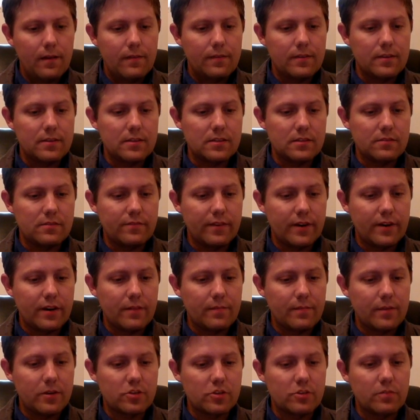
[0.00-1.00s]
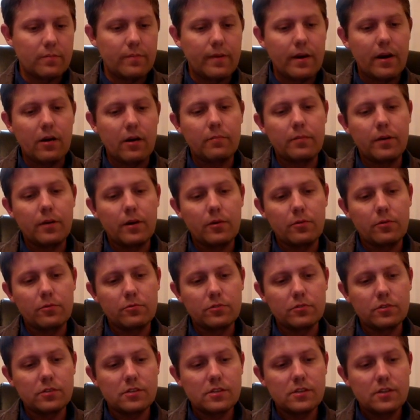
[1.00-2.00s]
This is very much a bare
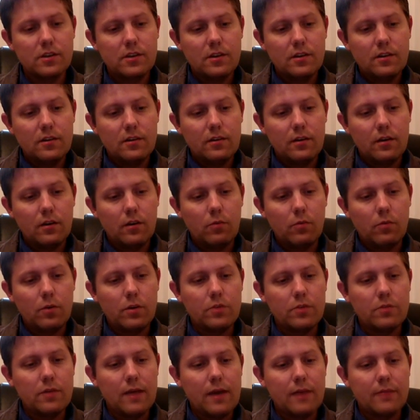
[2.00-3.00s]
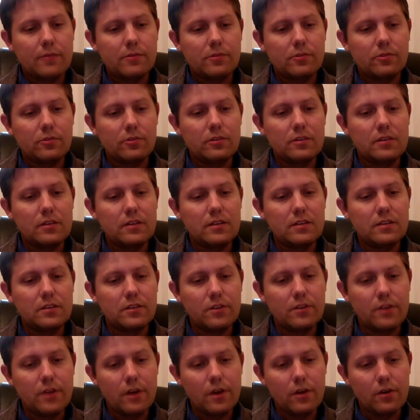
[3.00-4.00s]
bones, what you absolutely need to
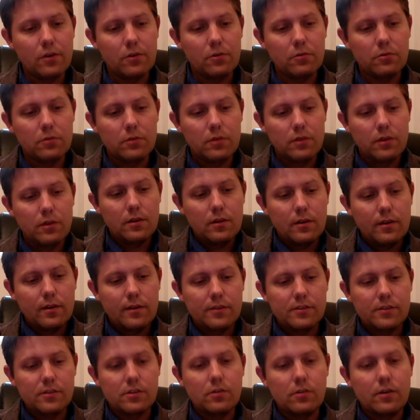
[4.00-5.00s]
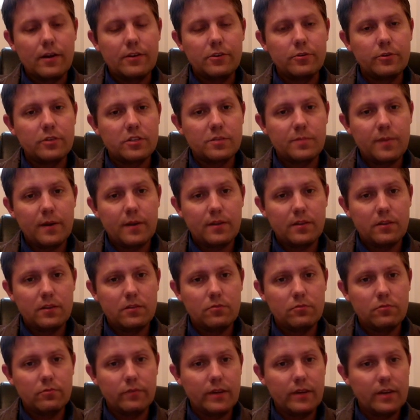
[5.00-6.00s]
know. And so I do expect that
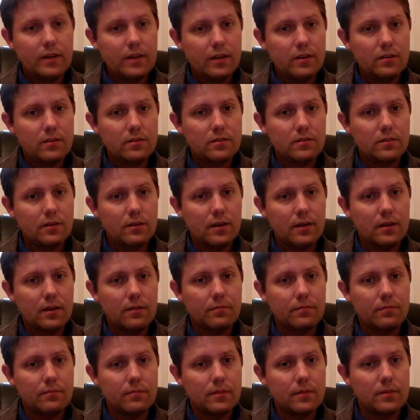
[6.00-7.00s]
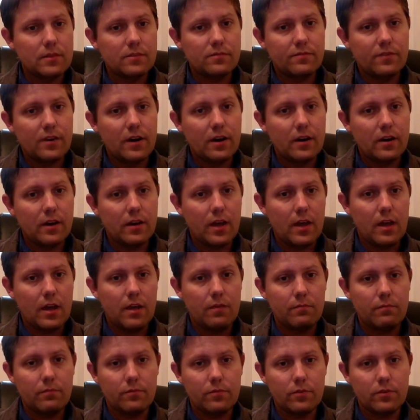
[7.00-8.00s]
you read it. It's fair
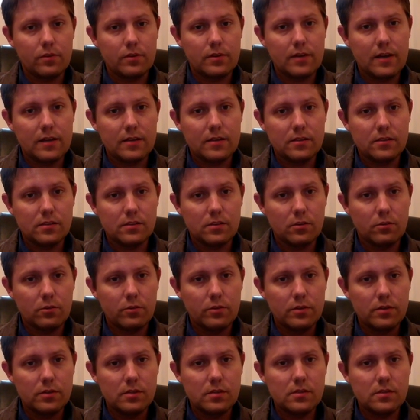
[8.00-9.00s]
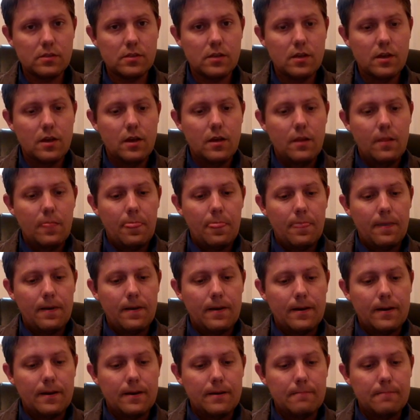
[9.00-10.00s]
game for tests and quizzes.
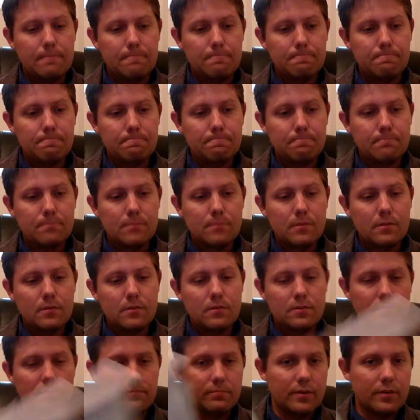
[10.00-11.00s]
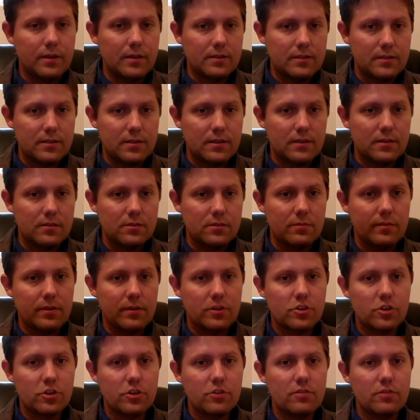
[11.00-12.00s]
So make
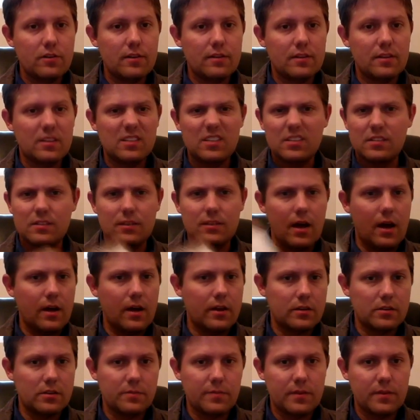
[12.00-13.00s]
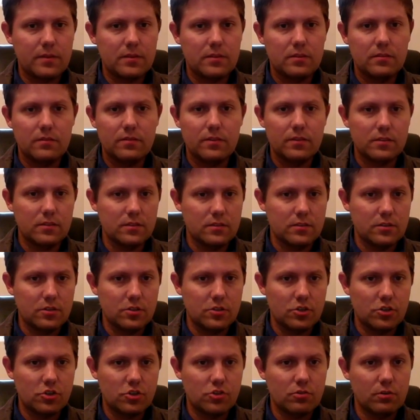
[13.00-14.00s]
sure you get this. It's not expensive because it's
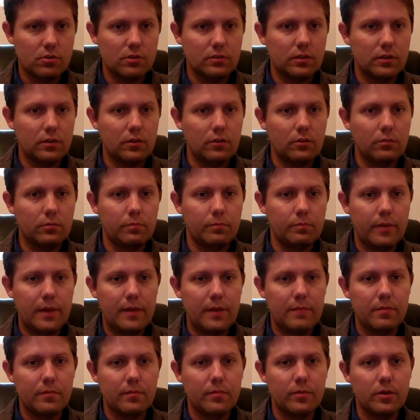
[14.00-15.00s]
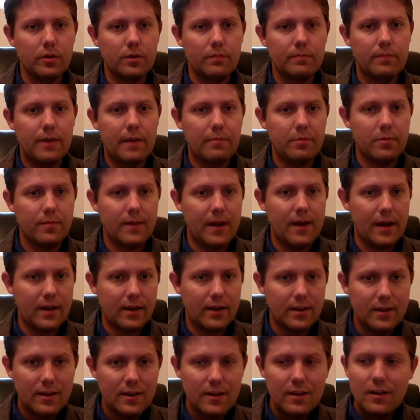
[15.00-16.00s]
such a short little
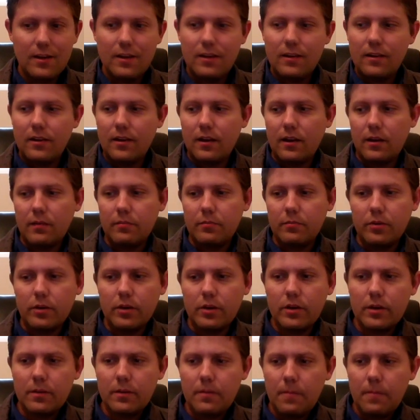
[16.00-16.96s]
paperback book.